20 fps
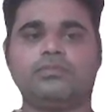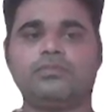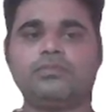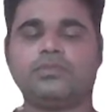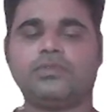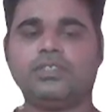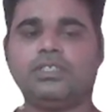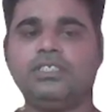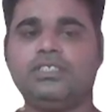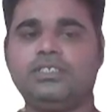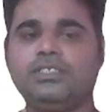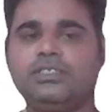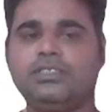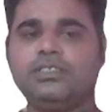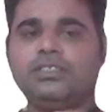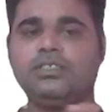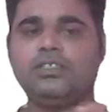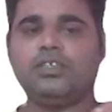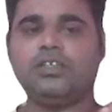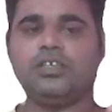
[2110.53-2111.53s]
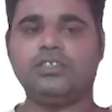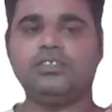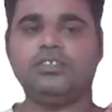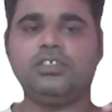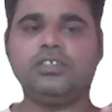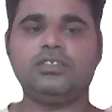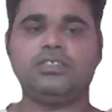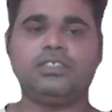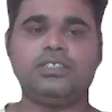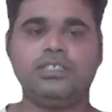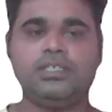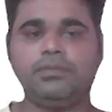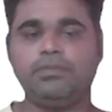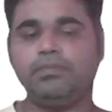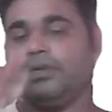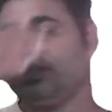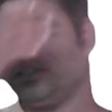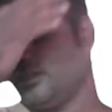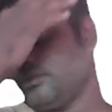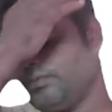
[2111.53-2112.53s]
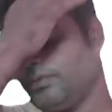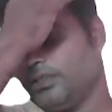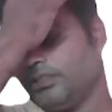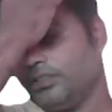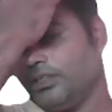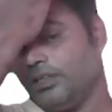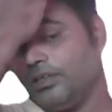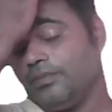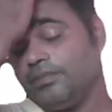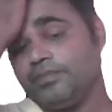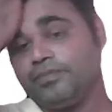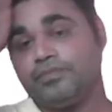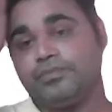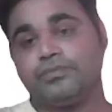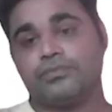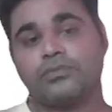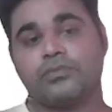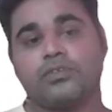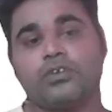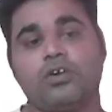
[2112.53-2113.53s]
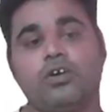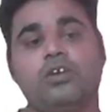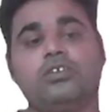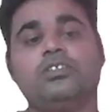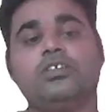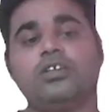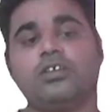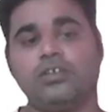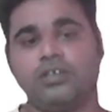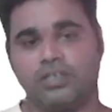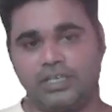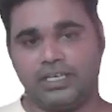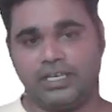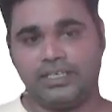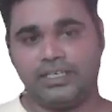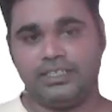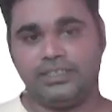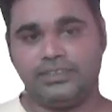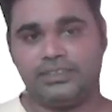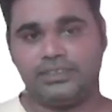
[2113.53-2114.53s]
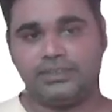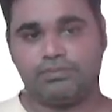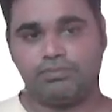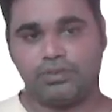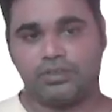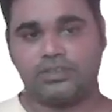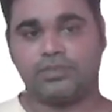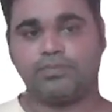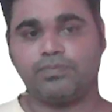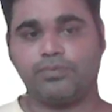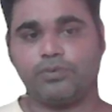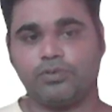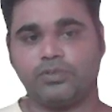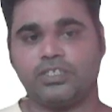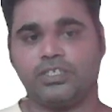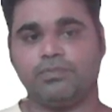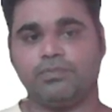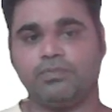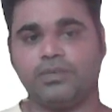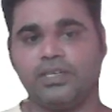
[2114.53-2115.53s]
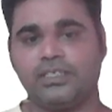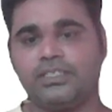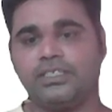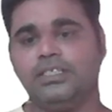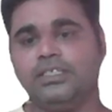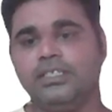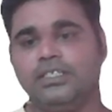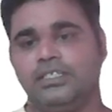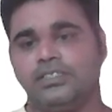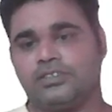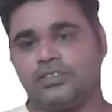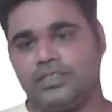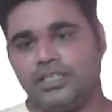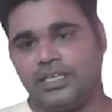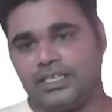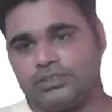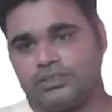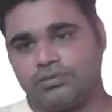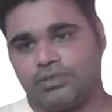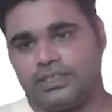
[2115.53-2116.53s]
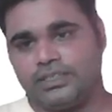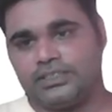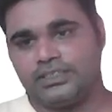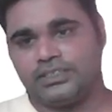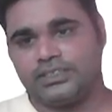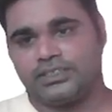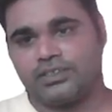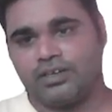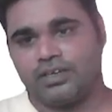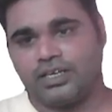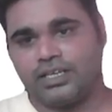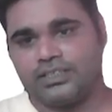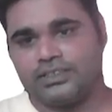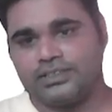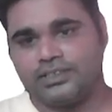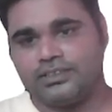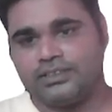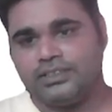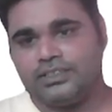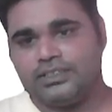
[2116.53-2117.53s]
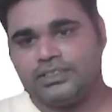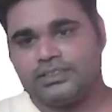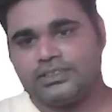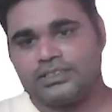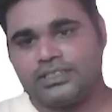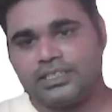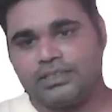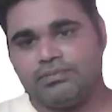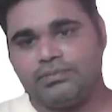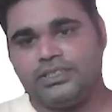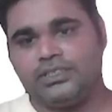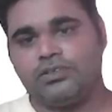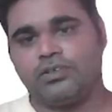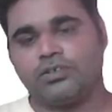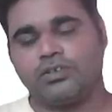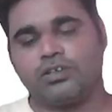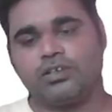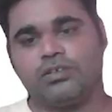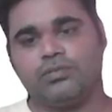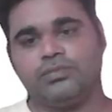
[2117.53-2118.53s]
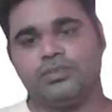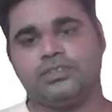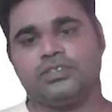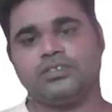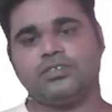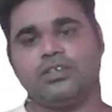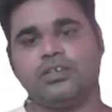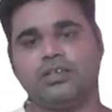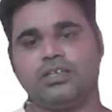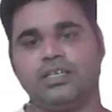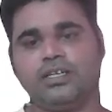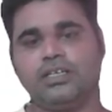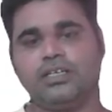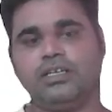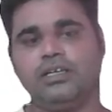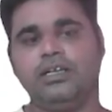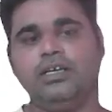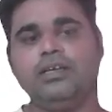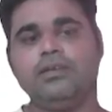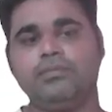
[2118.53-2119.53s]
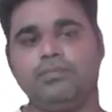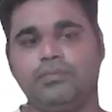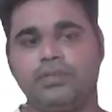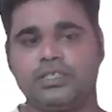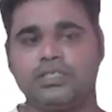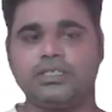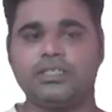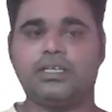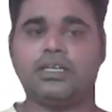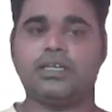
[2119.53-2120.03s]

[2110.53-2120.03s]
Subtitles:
it does not depend upon the other organelles for the protein part. So that's why it is called as a semi-autonomous organelle. but